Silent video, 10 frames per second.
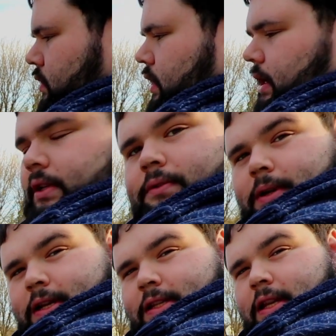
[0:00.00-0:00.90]
Alright, so
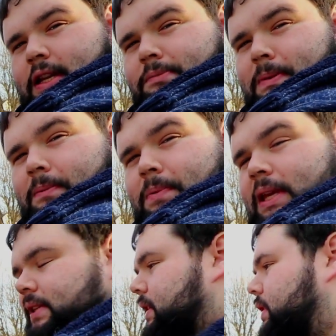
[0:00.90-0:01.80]
we got us a nice big
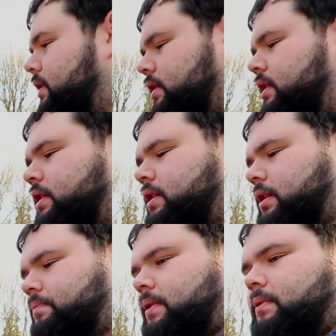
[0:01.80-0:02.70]
piece here
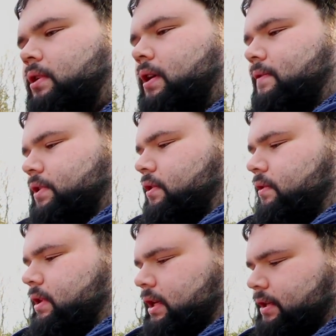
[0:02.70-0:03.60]
that pretty well covers the
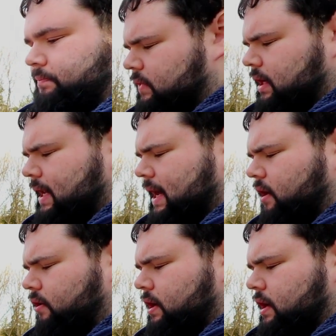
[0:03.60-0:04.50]
whole thing.
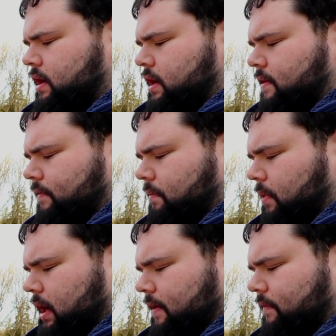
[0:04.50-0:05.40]
Now, from
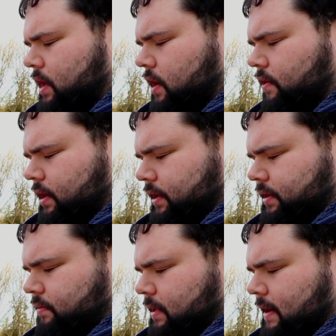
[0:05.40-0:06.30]
what I've
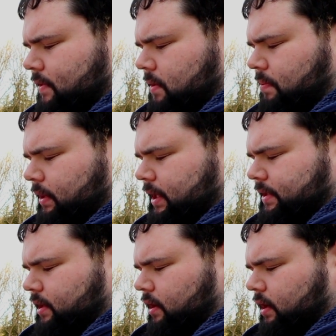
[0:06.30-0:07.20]
noticed, whenever you put
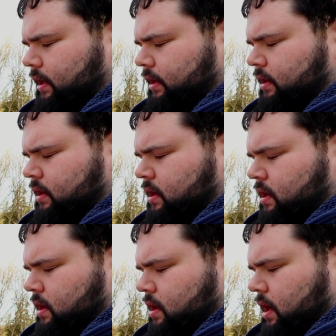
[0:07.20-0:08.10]
this on,
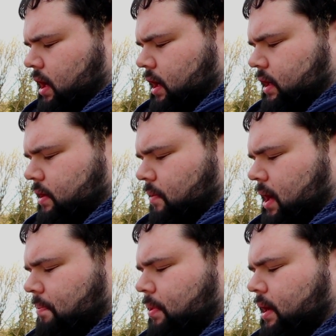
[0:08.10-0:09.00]
you
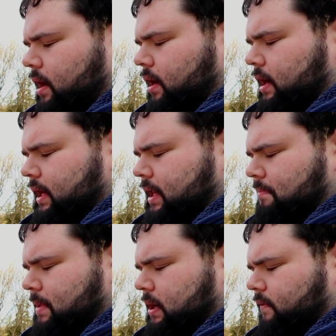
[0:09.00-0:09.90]
want to put it on in the
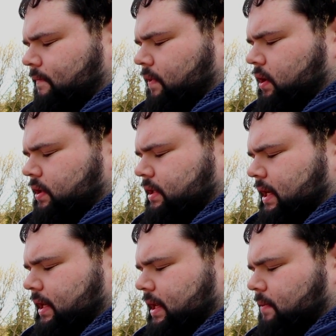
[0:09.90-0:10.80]
middle first
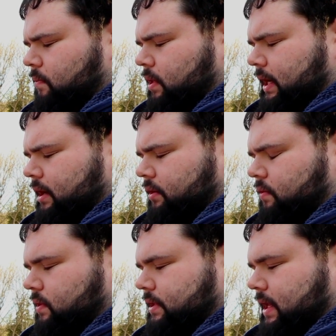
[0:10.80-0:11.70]
and then work out
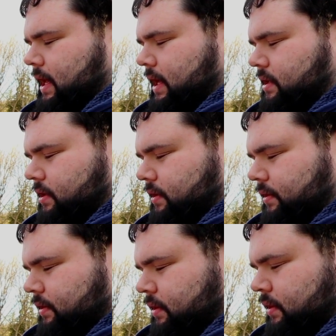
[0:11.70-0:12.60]
towards the
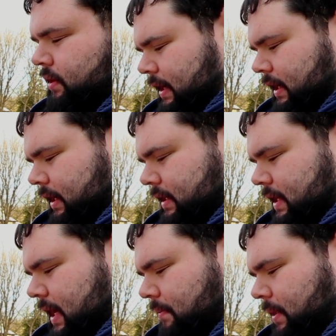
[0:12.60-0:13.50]
edges. If I can get this
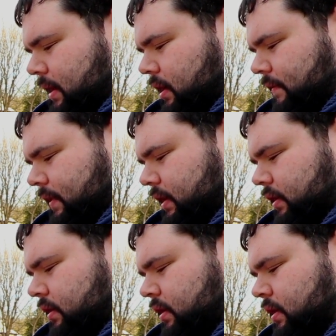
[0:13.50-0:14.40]
damn thing off of here.